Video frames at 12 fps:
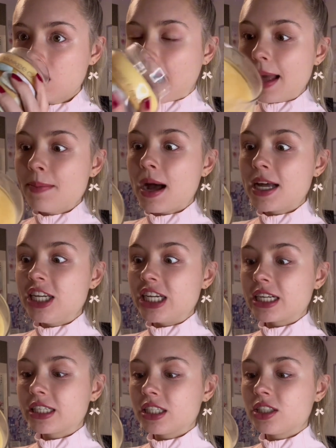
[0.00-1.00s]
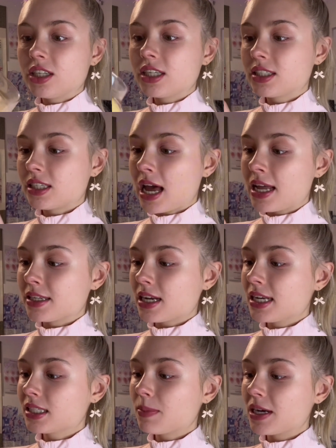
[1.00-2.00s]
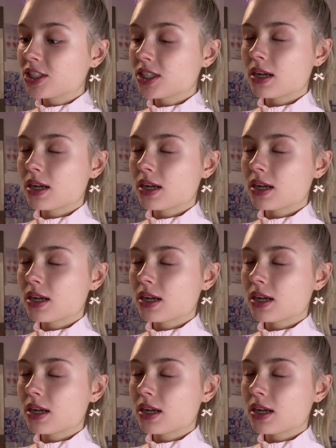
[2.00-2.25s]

I'm addicted to the scent, especially